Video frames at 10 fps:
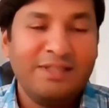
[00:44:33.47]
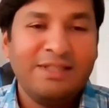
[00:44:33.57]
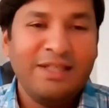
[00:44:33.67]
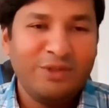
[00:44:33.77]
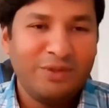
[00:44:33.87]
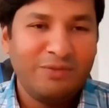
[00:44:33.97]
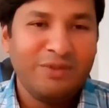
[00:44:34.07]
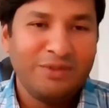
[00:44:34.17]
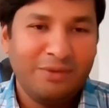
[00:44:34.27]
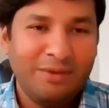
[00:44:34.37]
That is the nature
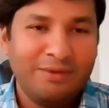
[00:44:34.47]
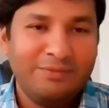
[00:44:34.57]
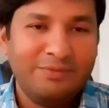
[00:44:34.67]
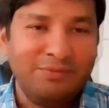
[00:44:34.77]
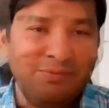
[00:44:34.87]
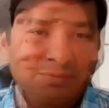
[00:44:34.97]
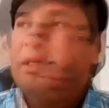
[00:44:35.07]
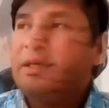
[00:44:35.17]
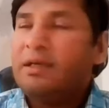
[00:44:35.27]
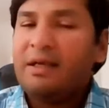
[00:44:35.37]
of the soul.
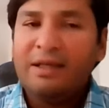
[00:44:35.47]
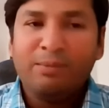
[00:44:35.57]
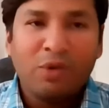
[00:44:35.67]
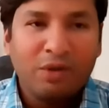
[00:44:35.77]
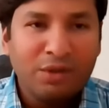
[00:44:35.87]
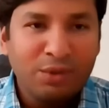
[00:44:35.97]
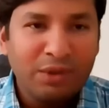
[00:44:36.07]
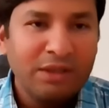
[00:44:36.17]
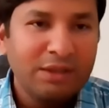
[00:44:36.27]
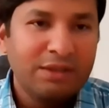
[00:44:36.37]
And I am not
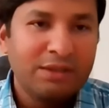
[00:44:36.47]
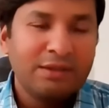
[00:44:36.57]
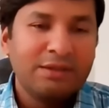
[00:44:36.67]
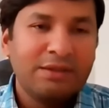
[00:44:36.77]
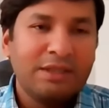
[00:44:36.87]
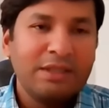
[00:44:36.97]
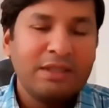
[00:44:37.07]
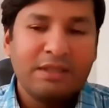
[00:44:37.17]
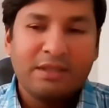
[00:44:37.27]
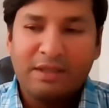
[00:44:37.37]
doing it
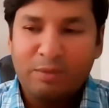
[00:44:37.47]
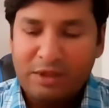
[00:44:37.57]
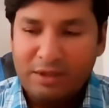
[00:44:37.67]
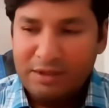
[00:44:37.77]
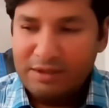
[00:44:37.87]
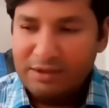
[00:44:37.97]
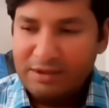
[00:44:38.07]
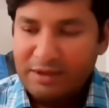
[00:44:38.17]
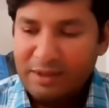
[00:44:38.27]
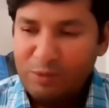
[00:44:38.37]
as a
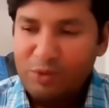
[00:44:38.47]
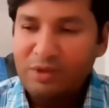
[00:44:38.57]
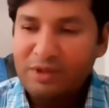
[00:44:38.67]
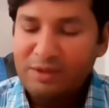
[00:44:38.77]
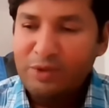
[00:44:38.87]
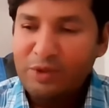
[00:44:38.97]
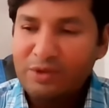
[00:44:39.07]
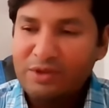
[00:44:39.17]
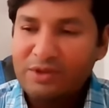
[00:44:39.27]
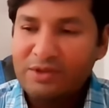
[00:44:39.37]
business. I'm doing it
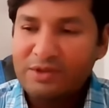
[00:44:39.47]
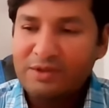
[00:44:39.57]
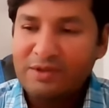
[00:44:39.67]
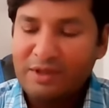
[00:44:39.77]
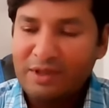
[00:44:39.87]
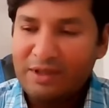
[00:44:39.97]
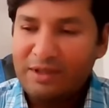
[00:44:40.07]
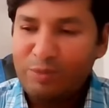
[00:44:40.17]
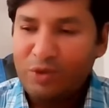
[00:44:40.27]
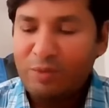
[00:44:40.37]
because
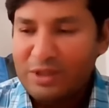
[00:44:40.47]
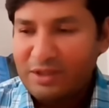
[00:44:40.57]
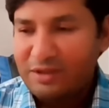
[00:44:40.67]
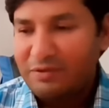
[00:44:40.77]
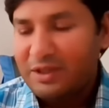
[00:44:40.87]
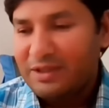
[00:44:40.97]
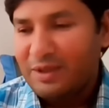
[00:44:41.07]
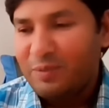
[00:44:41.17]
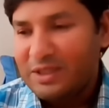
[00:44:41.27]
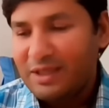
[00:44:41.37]
I promised the
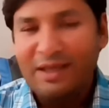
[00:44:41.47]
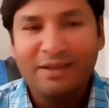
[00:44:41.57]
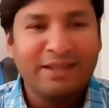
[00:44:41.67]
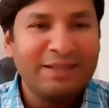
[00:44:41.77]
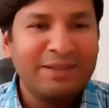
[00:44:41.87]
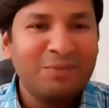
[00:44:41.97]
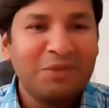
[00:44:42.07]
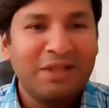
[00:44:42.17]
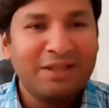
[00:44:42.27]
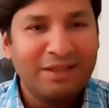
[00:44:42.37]
Vietnamese that I'll take
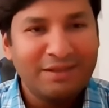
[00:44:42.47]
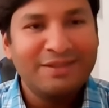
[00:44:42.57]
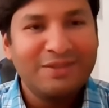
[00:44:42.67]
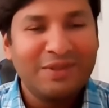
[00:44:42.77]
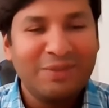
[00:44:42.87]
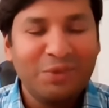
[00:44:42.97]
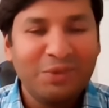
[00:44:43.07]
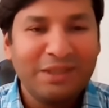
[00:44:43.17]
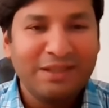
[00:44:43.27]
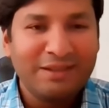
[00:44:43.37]
them to Ladakh. So I'm
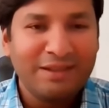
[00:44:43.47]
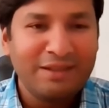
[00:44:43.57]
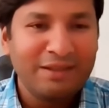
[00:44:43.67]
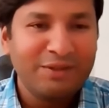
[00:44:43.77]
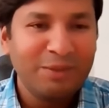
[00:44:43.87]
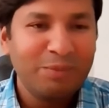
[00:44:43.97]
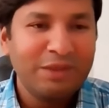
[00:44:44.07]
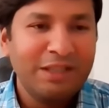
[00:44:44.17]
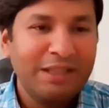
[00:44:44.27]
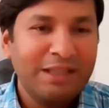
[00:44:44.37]
doing that Ladakh trip.
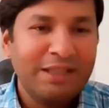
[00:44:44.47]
